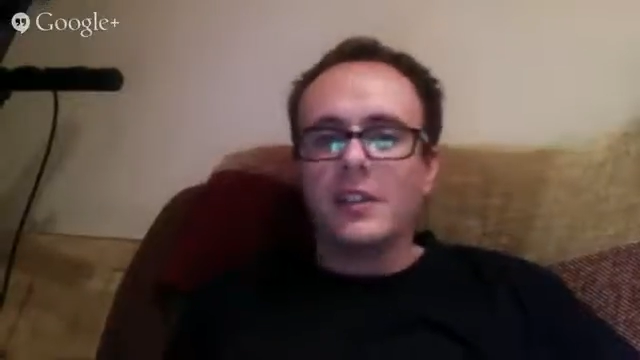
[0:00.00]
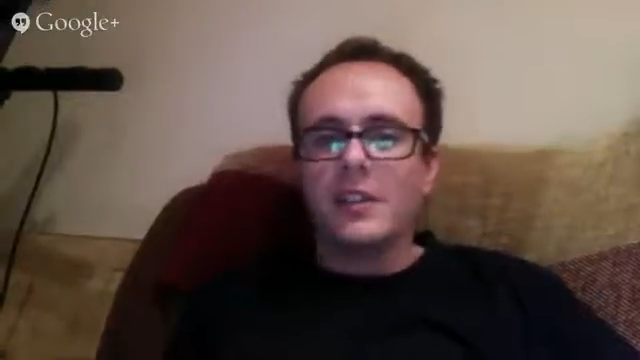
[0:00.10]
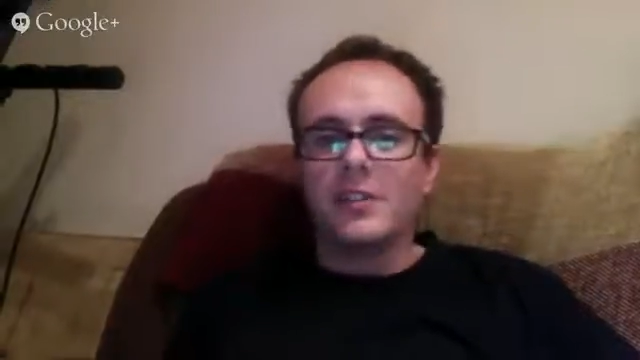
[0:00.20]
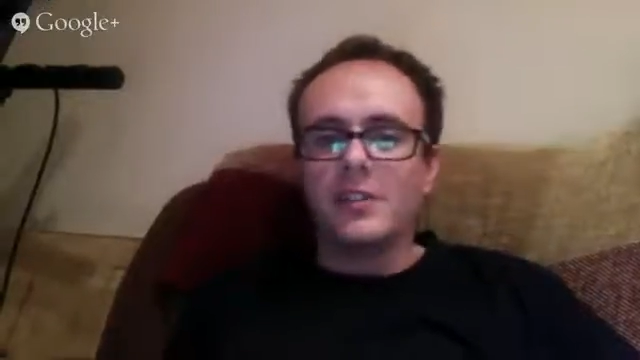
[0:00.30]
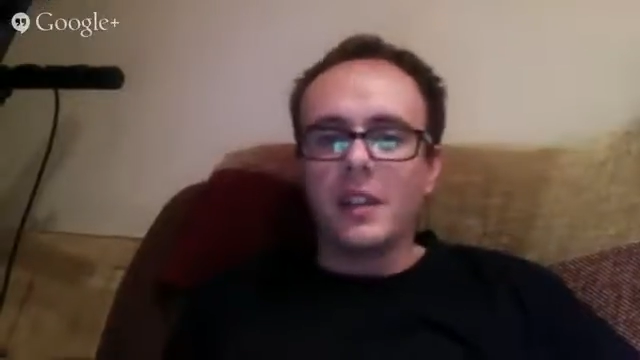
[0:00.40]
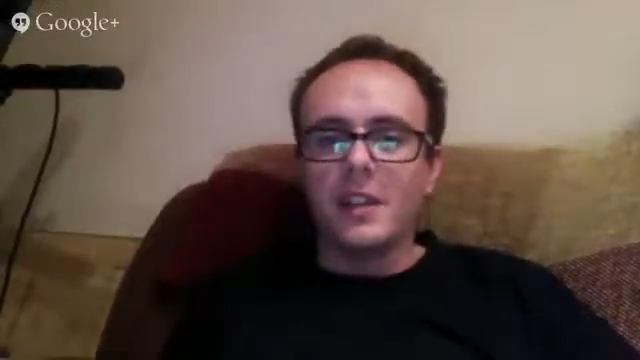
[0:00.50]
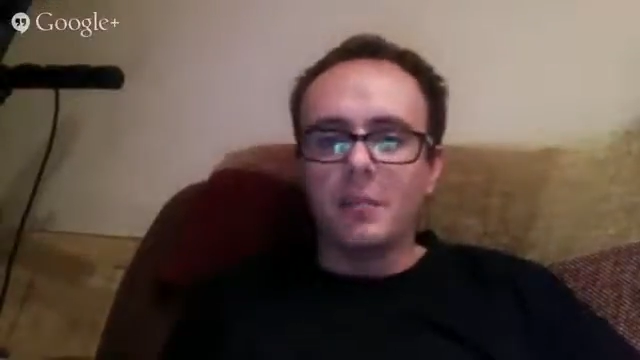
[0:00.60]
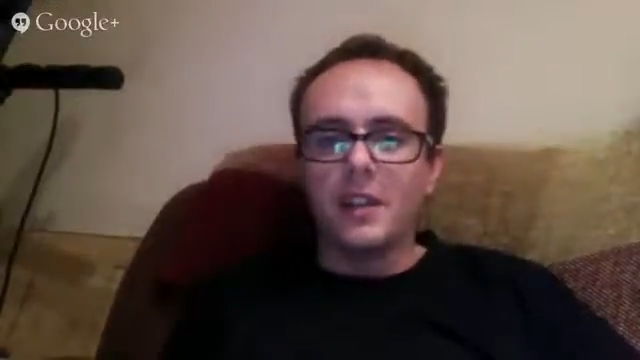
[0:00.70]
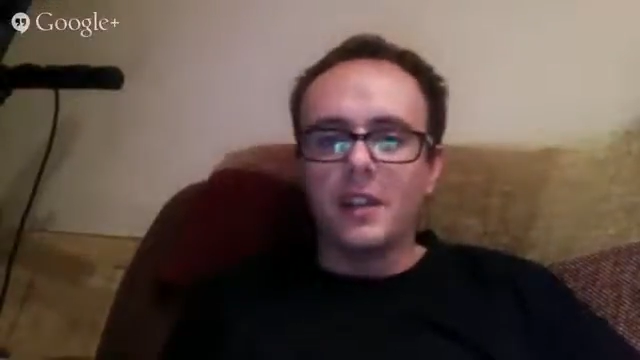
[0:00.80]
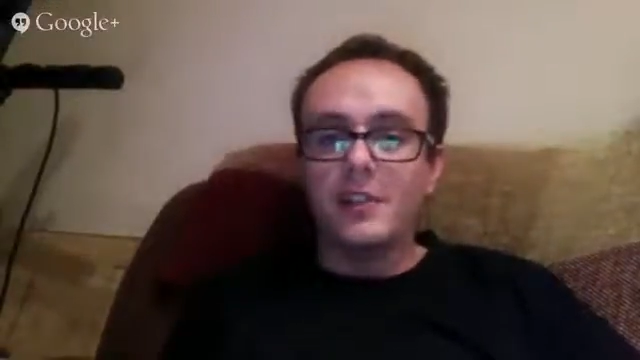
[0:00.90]
because the
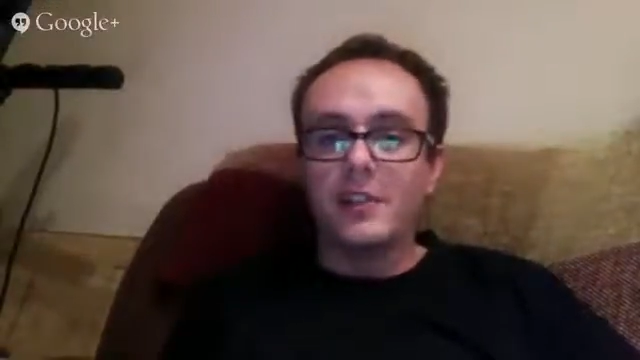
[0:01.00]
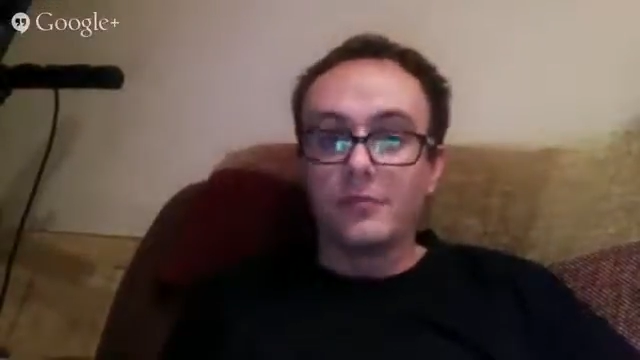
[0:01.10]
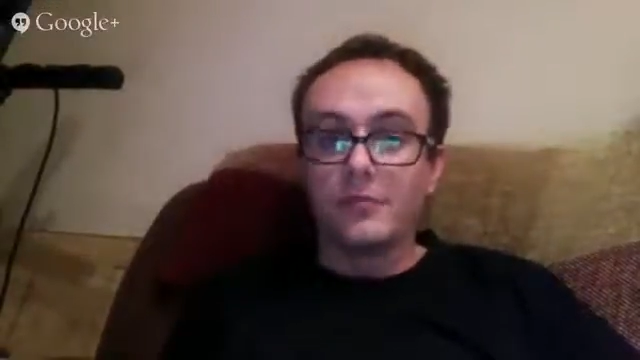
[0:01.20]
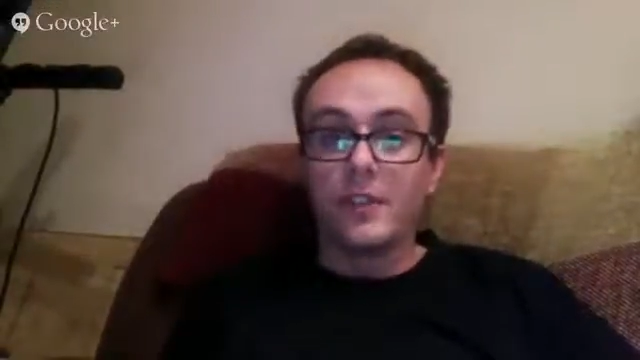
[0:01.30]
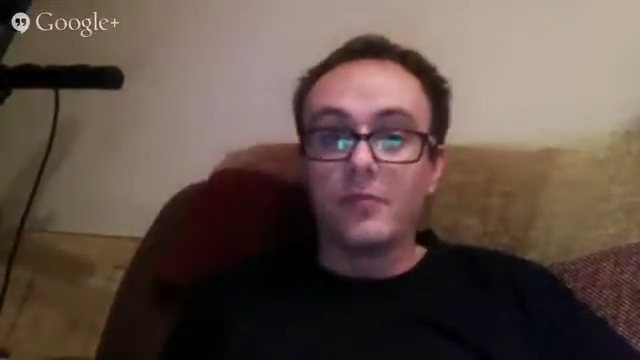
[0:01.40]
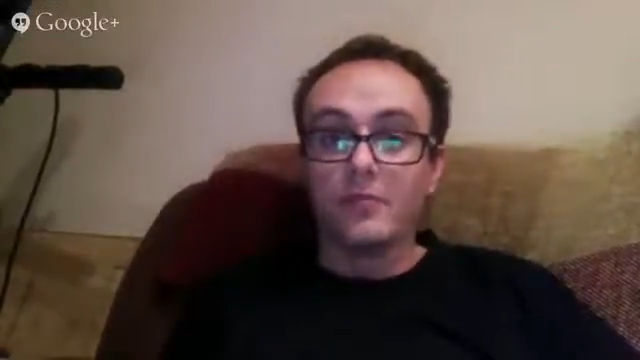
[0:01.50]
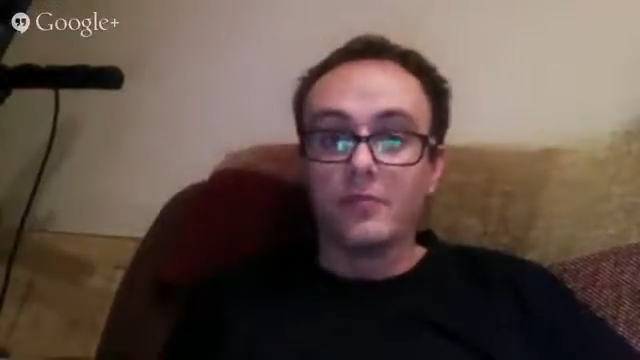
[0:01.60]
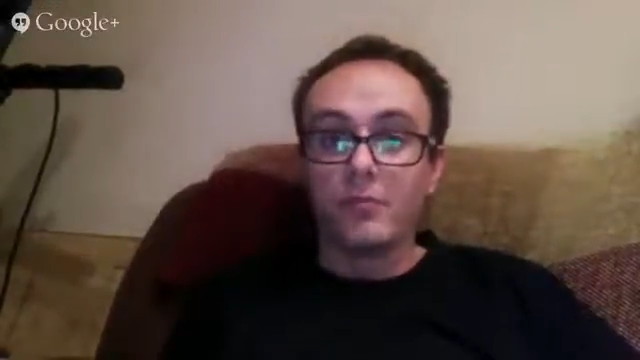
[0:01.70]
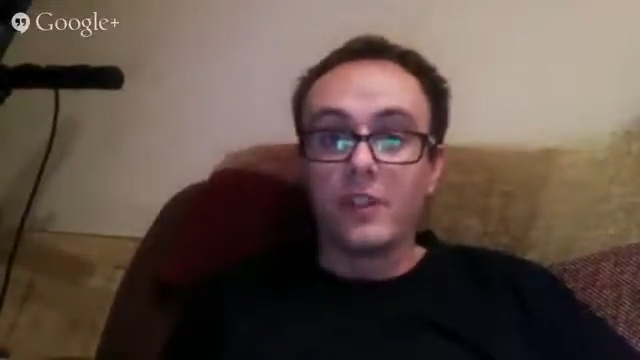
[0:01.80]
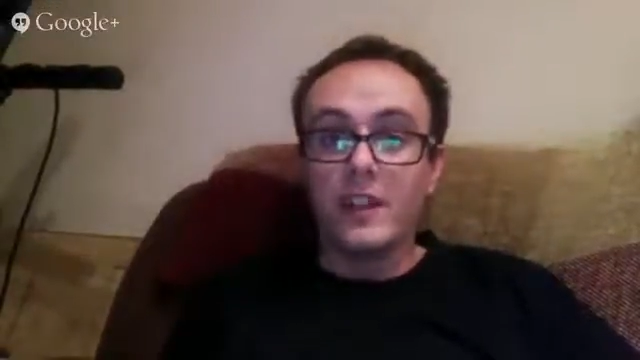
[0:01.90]
gameplay is
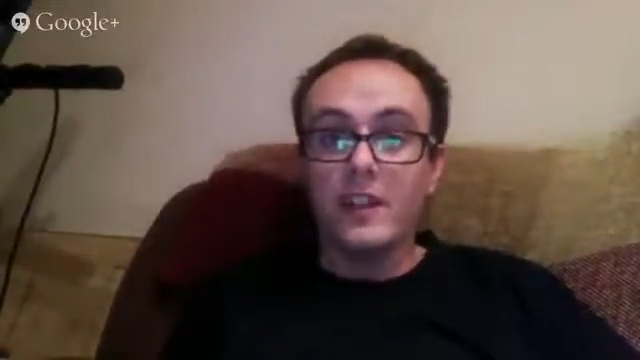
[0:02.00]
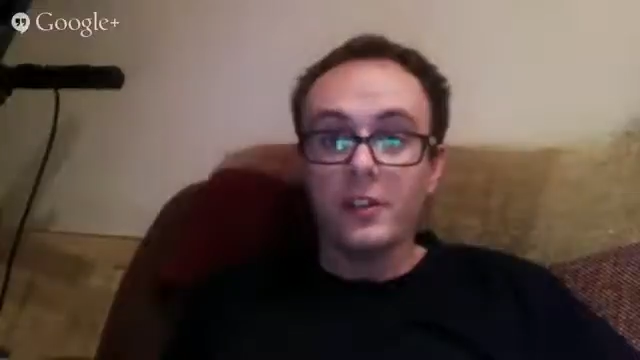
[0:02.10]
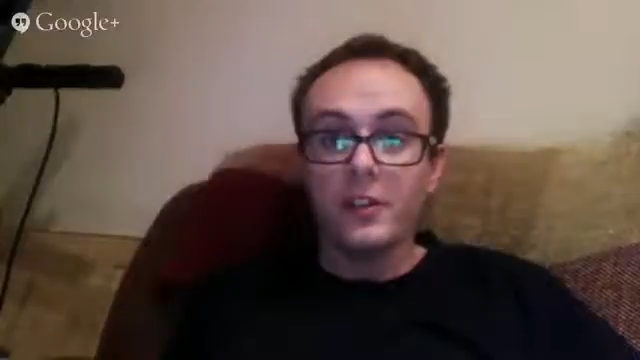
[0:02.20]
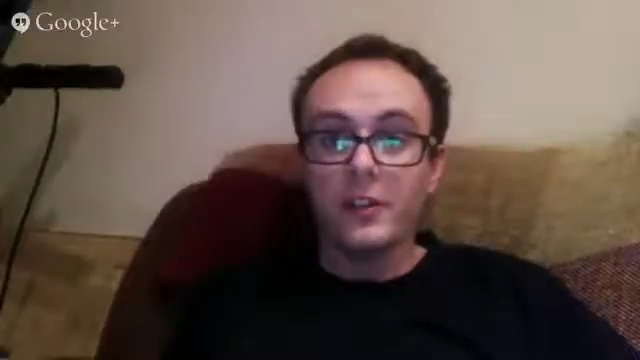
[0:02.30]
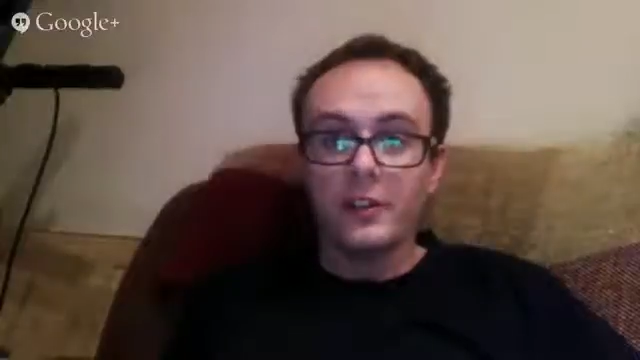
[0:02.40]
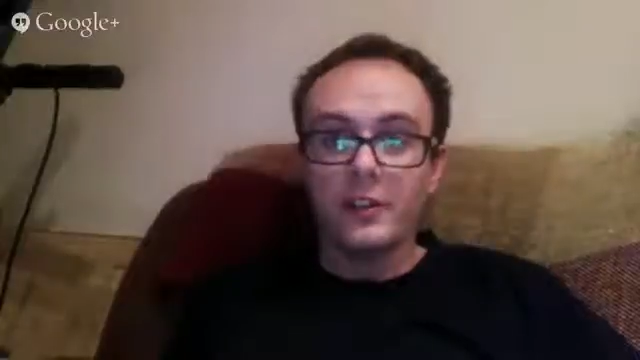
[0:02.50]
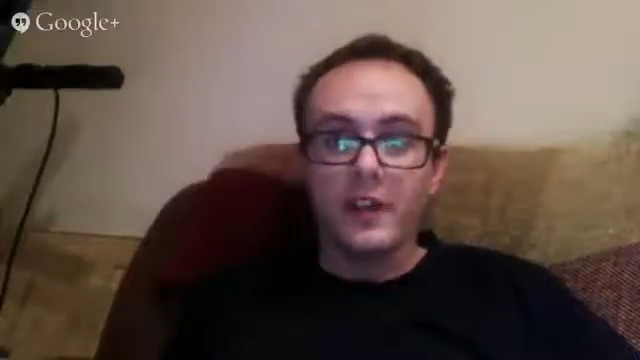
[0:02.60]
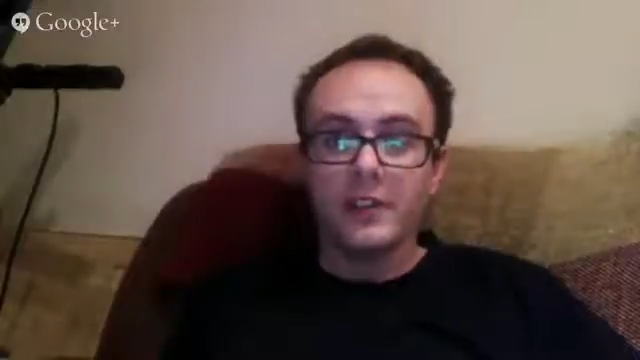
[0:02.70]
really good and the